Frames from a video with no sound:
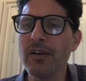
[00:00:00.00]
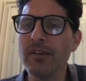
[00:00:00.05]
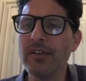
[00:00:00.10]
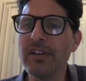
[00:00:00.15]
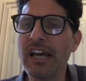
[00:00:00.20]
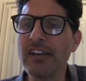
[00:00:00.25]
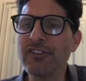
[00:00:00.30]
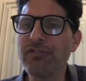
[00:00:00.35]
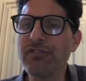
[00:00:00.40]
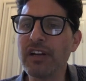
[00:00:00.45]

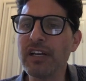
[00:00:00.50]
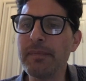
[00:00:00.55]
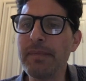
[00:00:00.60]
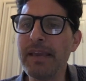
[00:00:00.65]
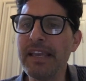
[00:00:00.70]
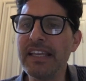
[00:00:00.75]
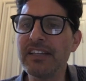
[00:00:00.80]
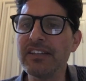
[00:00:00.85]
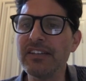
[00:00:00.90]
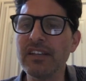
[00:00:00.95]
not trying to
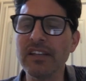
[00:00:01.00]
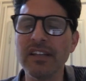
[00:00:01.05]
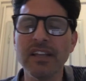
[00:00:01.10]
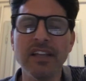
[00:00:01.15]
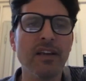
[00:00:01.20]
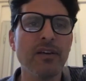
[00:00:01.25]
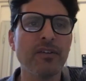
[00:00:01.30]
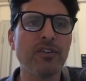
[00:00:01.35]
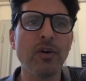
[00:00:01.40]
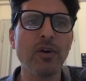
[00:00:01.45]
make it,
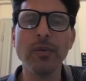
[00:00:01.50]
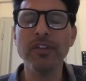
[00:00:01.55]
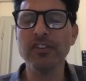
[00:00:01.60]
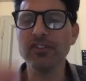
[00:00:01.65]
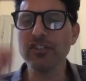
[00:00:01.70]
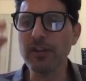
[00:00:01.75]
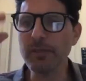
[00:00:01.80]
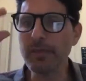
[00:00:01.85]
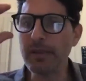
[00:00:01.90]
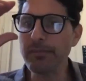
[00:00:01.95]
don't want this
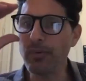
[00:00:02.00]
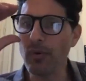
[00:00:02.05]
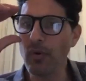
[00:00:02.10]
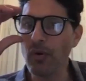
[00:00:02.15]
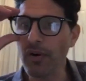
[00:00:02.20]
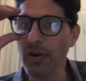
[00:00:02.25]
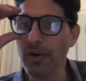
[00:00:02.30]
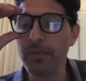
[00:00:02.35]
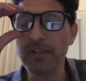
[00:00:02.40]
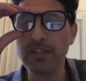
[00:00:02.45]
to be
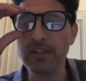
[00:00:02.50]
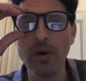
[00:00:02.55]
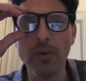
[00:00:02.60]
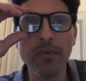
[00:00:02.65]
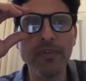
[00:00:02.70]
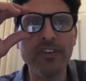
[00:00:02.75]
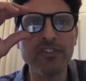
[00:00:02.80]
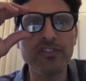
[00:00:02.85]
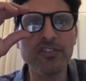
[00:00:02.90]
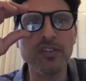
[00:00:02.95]
boring. We don't
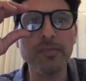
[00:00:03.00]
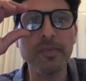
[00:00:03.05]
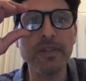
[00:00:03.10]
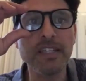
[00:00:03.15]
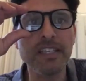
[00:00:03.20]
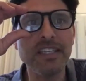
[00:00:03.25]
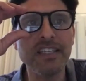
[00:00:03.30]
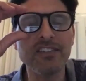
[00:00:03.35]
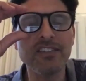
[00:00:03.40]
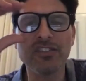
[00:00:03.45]
want this to
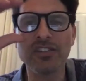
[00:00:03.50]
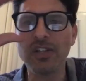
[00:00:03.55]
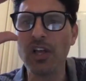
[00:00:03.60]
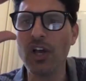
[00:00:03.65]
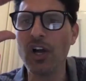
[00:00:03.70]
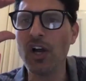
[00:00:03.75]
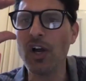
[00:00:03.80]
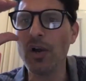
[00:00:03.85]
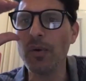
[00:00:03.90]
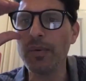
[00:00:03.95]
be
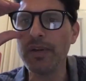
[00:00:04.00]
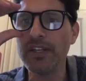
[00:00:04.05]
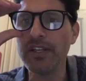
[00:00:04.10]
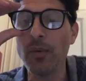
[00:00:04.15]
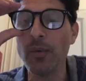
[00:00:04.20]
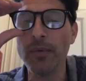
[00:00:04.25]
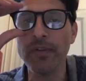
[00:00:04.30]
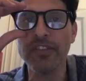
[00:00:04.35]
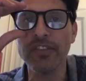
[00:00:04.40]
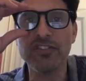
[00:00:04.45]
slow. We
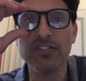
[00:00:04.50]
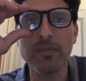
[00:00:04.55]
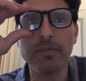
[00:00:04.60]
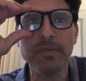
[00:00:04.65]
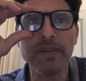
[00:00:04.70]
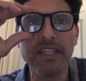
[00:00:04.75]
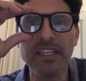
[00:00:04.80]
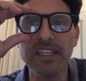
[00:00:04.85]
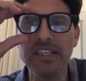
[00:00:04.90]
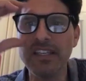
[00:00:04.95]
don't want this to
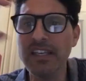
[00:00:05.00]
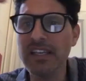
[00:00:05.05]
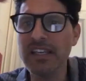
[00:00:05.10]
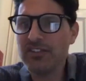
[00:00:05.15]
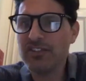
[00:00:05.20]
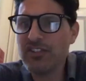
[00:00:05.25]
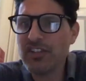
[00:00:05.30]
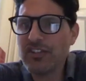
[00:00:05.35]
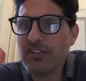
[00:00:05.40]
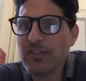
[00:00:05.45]
be
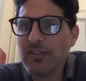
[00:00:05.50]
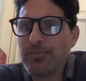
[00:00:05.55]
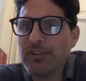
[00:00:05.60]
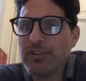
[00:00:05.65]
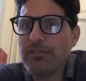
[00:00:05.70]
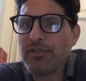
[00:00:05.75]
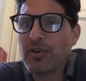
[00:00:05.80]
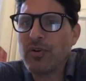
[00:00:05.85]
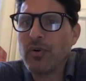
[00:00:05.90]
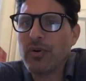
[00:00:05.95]
just a
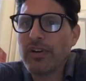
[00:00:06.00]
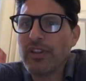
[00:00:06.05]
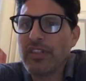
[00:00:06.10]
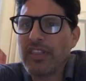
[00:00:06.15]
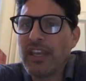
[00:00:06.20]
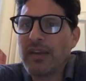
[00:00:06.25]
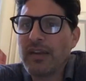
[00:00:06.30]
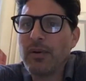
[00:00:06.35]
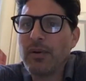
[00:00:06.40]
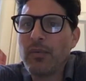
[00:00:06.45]
pre-recorded
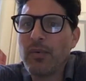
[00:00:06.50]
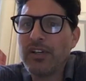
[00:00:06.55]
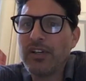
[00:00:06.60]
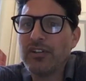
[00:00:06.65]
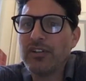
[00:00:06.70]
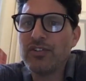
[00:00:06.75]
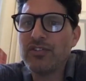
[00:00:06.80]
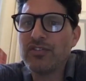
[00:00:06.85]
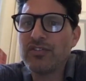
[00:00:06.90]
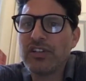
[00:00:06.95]
thing. We want to
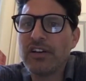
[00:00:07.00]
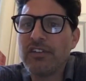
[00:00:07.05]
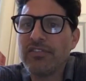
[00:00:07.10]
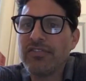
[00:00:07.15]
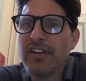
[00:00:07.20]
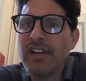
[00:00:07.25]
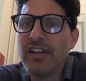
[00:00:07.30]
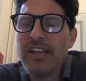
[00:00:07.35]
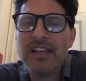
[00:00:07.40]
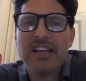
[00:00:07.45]
do stuff
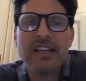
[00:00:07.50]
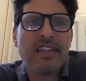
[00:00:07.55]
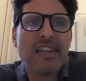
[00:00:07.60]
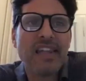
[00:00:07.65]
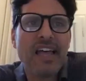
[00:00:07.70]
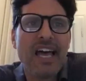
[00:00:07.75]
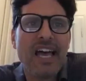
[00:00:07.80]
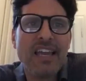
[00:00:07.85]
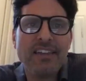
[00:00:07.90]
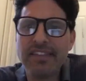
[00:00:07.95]

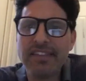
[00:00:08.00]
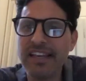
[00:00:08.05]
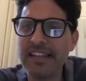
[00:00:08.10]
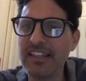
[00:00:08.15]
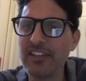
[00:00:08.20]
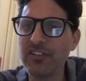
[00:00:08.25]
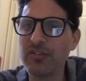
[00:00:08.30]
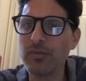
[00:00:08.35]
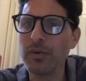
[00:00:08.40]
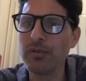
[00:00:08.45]
live like
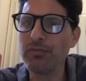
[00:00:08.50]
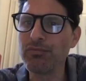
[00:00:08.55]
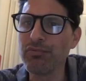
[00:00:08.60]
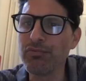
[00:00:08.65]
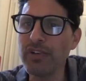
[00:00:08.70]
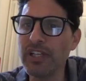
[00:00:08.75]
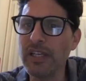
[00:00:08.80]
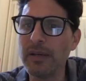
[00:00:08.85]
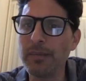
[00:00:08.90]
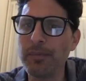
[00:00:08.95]
this. We
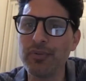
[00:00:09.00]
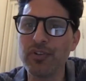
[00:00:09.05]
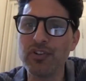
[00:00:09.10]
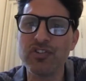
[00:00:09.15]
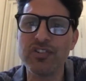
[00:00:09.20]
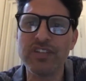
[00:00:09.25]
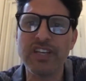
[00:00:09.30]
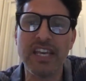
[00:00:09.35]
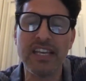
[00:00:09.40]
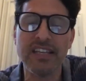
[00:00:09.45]
really
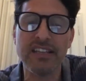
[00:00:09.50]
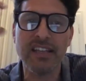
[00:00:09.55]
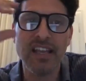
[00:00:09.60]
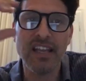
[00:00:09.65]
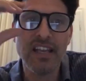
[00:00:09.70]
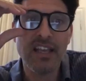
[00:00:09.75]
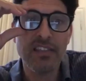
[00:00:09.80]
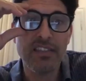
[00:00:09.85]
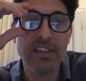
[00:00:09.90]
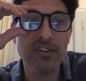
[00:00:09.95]
appreciate
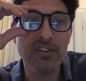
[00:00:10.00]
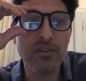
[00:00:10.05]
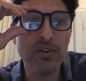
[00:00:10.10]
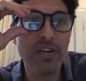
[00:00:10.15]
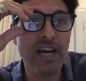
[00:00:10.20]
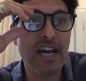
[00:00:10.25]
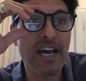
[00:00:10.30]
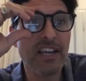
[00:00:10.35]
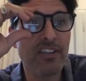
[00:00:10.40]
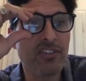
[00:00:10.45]
that you
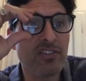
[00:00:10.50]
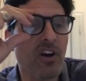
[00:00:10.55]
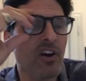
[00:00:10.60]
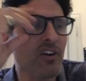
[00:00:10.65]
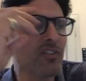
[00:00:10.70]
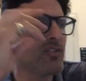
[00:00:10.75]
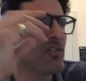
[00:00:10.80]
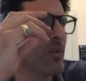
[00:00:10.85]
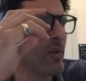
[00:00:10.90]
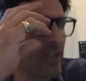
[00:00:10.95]
guys
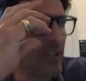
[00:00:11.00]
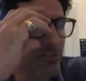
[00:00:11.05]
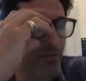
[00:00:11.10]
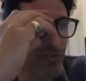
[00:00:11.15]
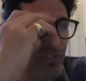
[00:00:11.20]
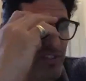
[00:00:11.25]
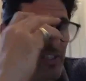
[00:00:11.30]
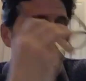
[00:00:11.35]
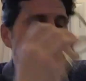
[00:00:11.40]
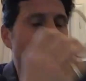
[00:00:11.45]
are so
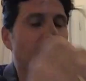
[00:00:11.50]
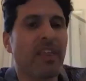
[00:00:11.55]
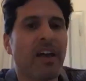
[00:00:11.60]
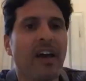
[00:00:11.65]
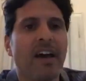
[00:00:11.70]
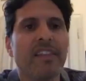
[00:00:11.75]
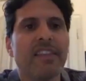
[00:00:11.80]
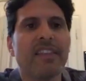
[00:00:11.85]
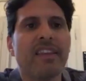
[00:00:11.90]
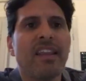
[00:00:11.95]
interested. We
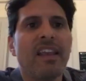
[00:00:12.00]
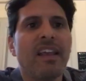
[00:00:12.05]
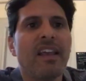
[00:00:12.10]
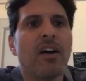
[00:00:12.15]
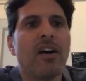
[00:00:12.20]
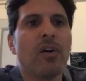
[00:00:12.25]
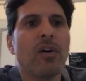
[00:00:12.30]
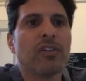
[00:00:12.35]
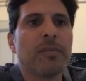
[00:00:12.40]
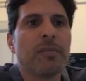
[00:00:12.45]
thought
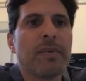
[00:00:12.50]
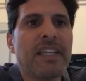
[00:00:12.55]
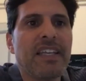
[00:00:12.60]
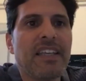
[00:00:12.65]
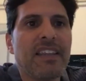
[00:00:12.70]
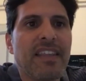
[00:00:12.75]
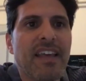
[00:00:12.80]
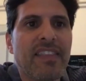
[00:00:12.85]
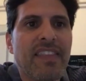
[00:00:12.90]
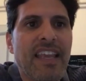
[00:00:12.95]
ultimately
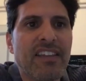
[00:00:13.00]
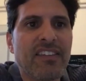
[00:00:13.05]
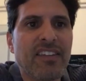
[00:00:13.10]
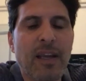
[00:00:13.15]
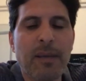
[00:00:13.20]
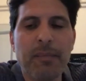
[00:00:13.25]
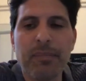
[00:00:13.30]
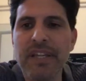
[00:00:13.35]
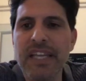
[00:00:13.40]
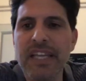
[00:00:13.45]
that the
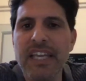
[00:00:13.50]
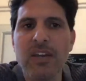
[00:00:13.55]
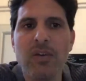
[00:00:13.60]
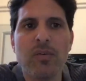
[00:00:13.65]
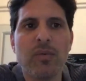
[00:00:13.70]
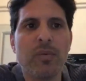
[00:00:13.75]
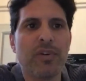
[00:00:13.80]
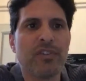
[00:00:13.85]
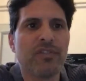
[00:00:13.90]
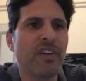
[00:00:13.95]
Antonine Plague
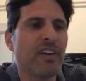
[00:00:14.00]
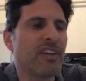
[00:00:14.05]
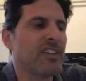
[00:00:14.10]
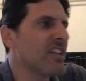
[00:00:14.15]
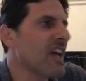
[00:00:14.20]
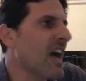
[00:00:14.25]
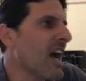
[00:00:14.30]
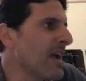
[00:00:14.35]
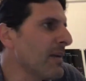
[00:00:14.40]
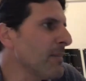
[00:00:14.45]
was very
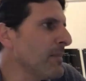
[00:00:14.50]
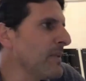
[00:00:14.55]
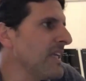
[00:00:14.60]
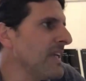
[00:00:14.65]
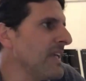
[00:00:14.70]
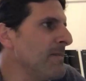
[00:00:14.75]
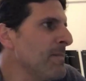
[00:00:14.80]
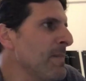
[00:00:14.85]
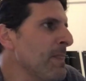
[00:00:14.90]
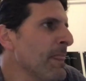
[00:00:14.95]

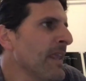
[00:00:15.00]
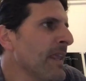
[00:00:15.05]
timely.